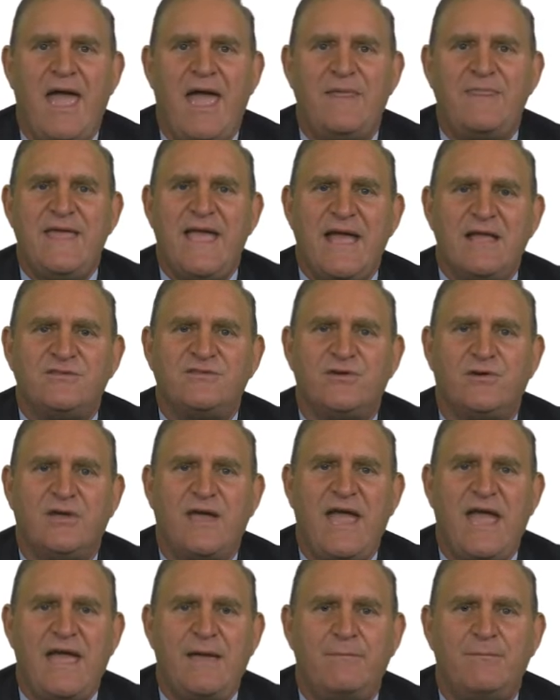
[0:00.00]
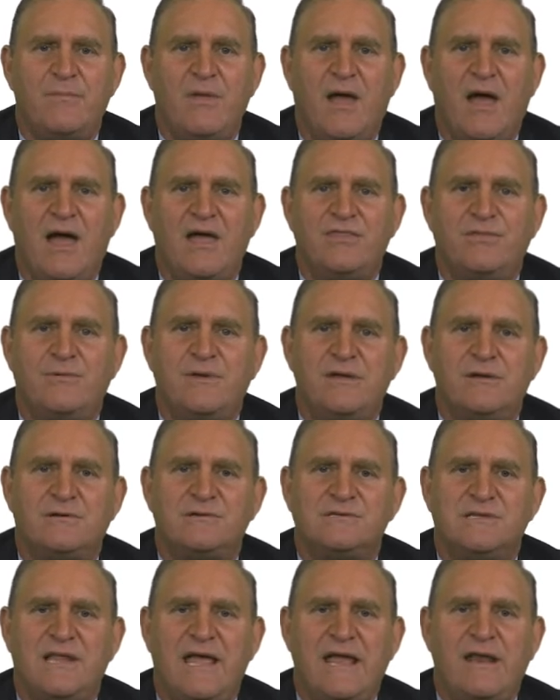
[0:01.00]
And the answer came uh, three
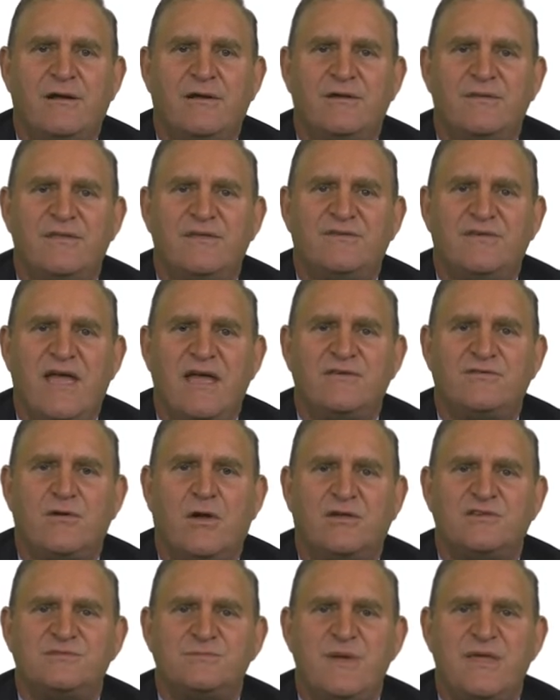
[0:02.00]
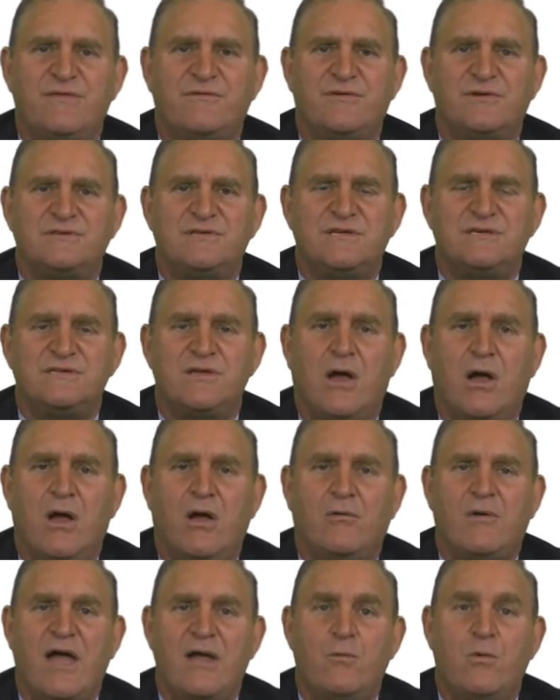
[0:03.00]
years later in this case called Smith versus
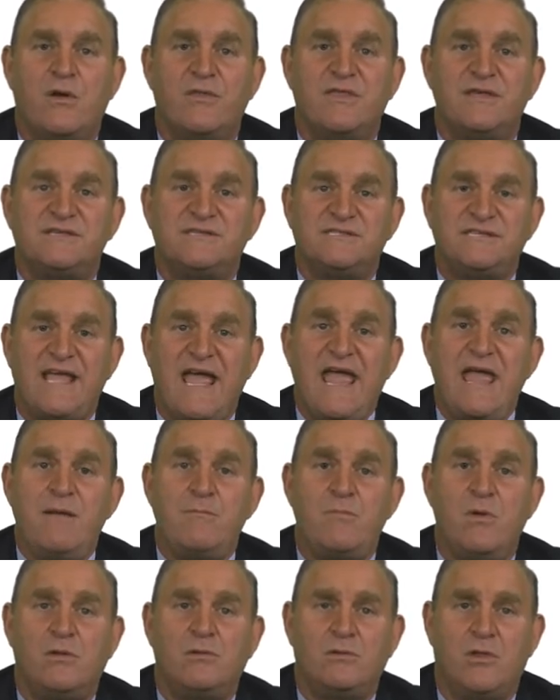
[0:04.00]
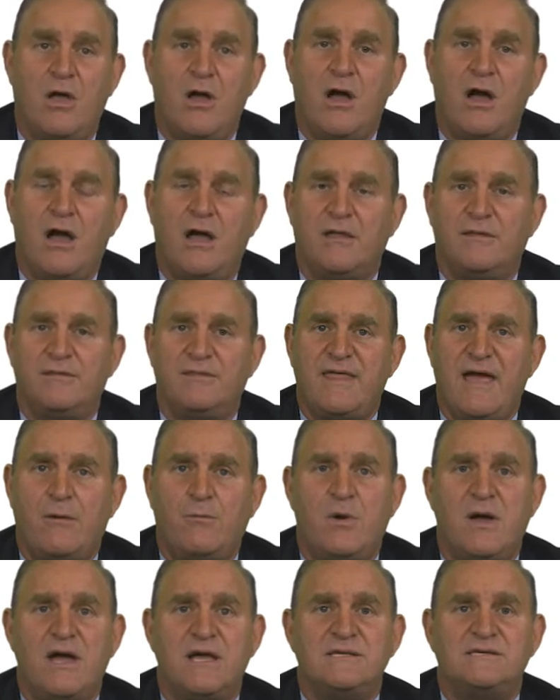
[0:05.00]
Allwright, where the same law
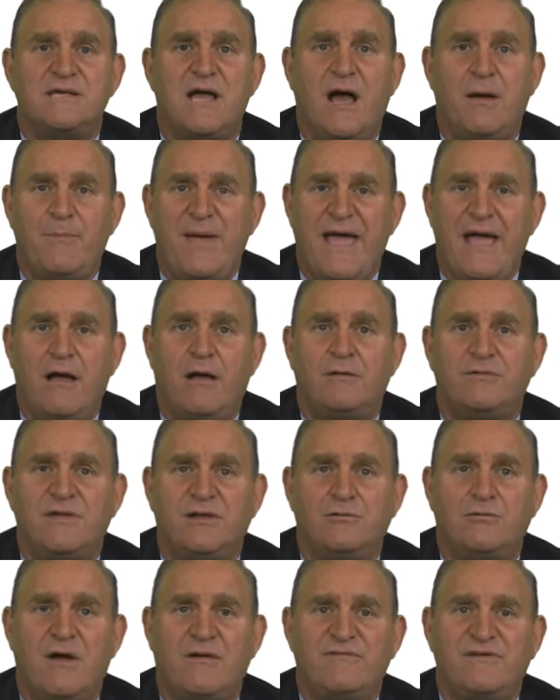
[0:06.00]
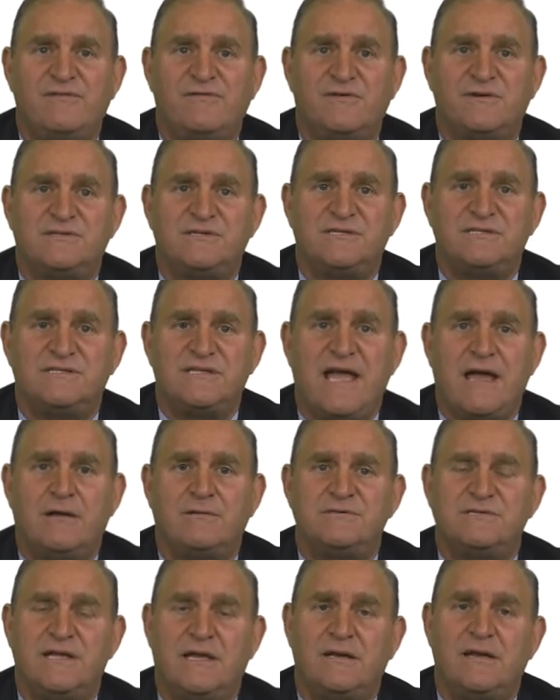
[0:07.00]
that was upheld in Grovey versus
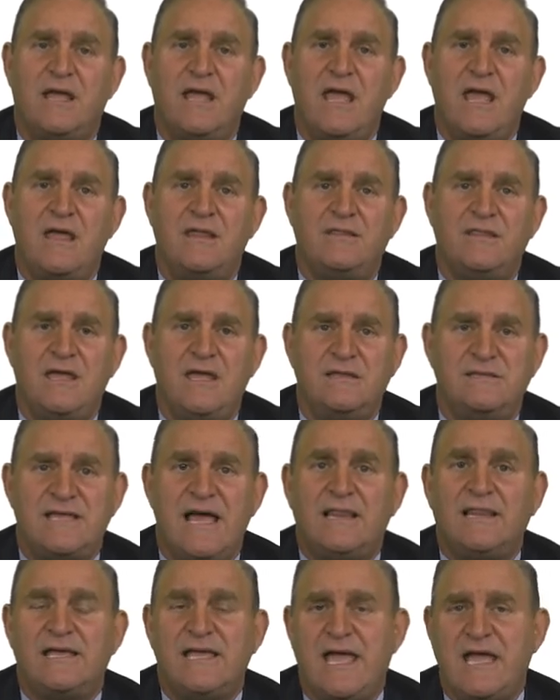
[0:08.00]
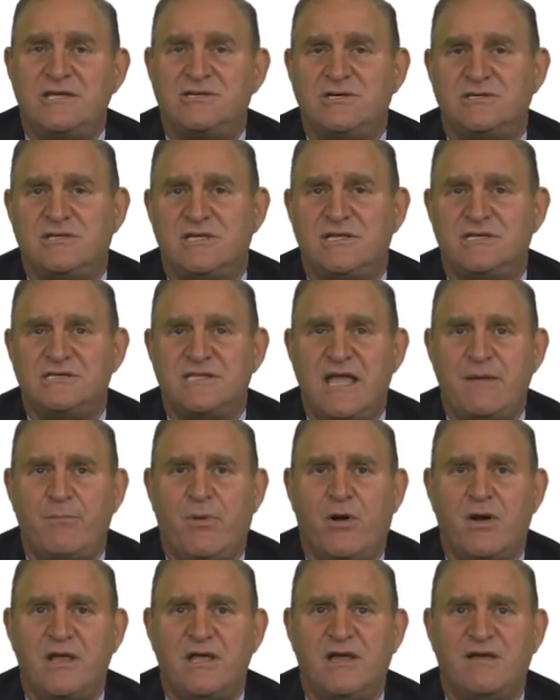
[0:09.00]
Townsend, the delegation to the state
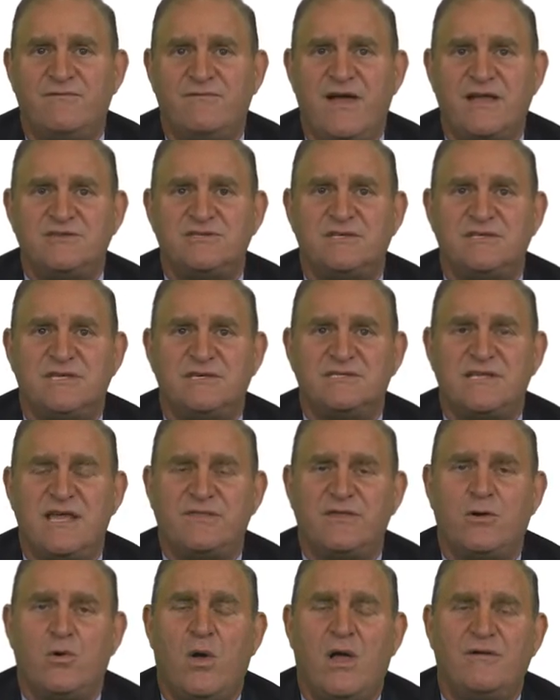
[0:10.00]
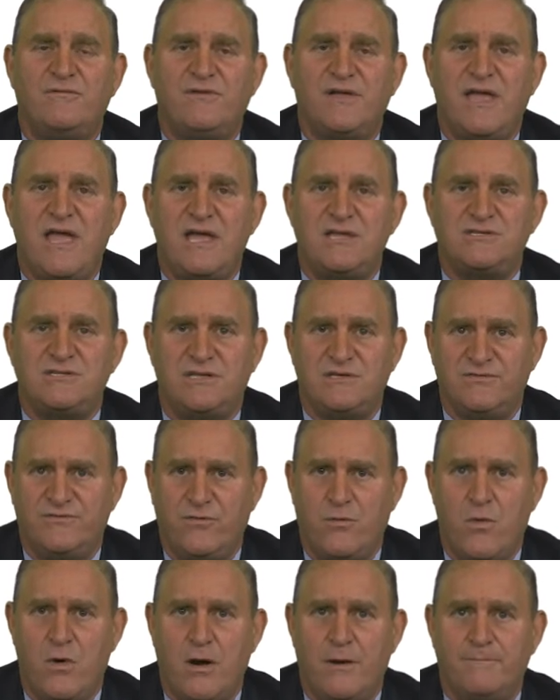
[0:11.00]
party convention to set the qualifications
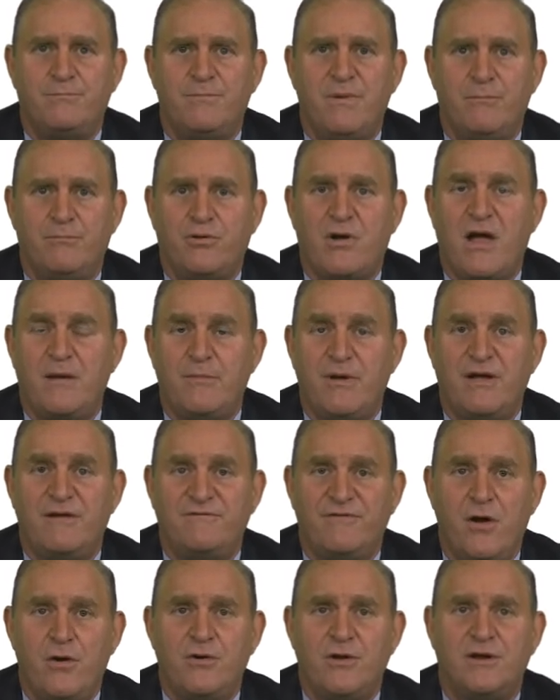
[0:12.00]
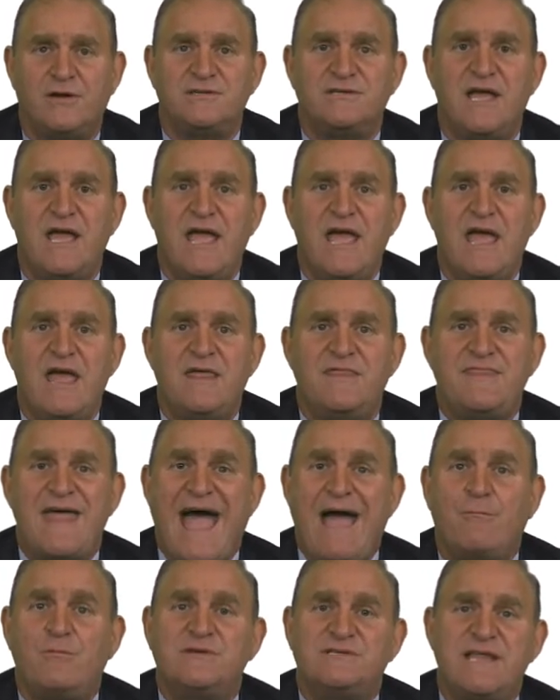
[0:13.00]
for primary voters,
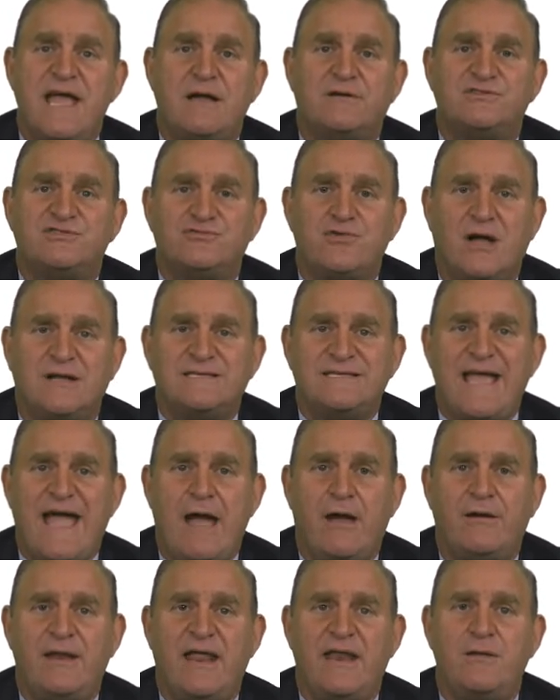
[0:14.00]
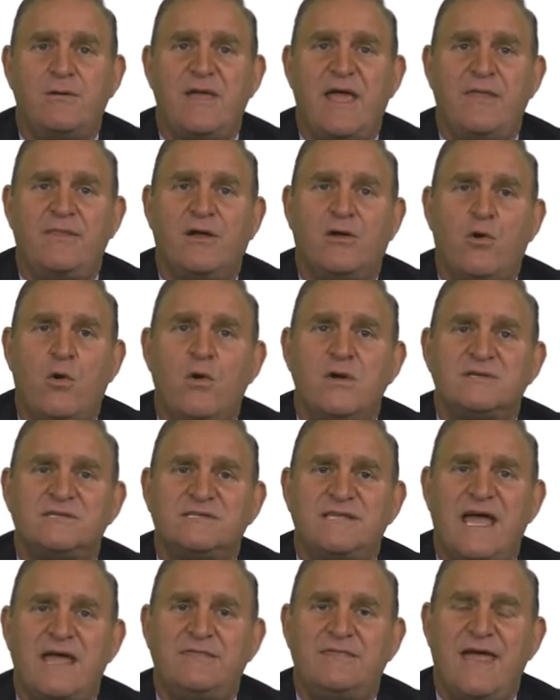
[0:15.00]
that was now struck down. And, and the court
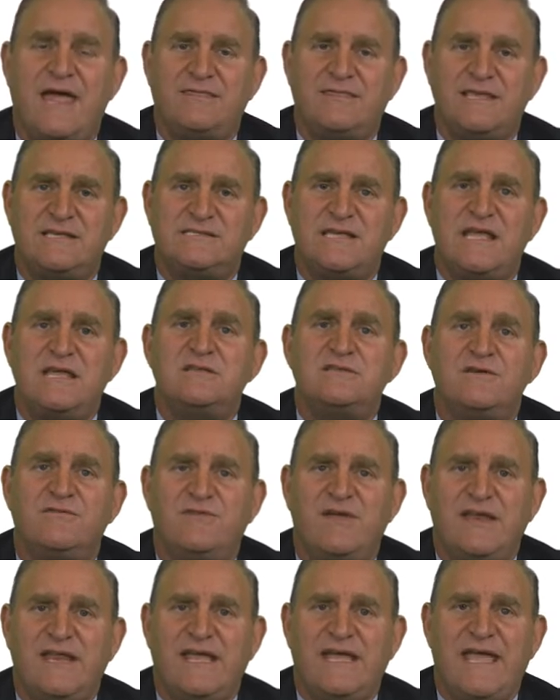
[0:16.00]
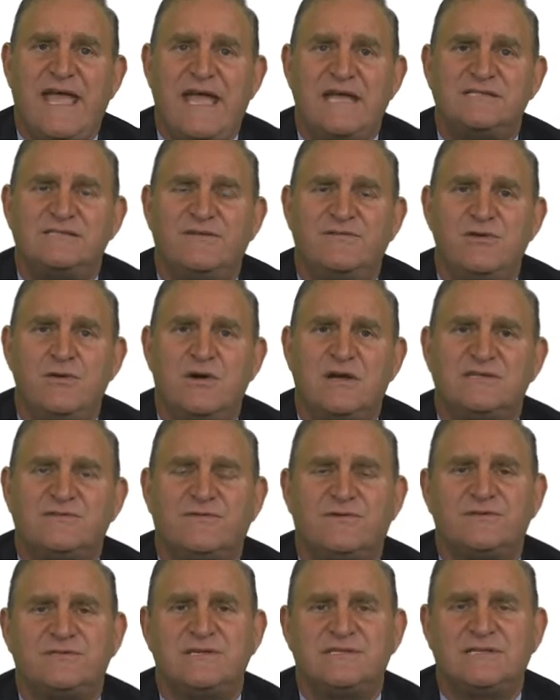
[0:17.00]
said that this intervening case of U.S.
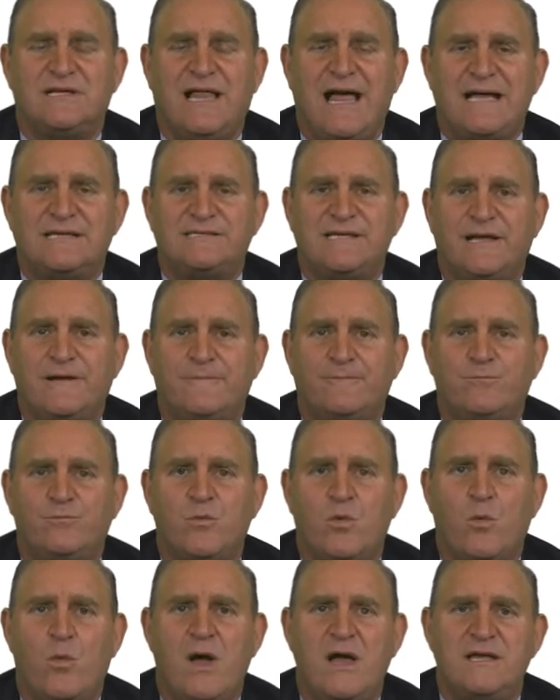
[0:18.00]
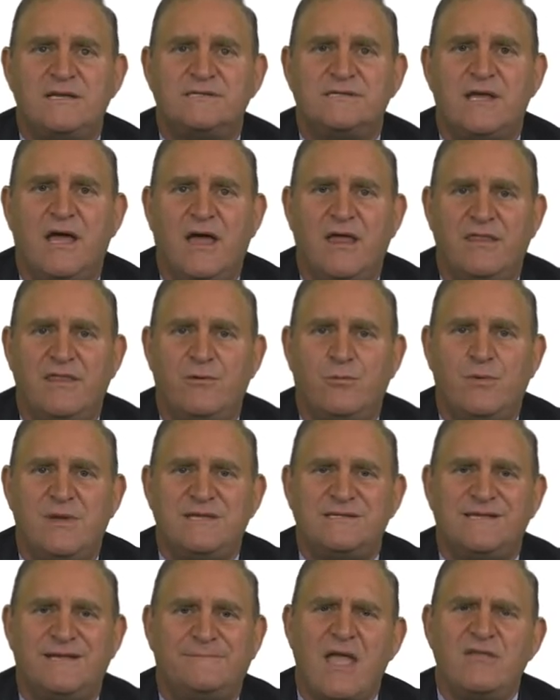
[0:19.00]
versus Classic was uh, the reason.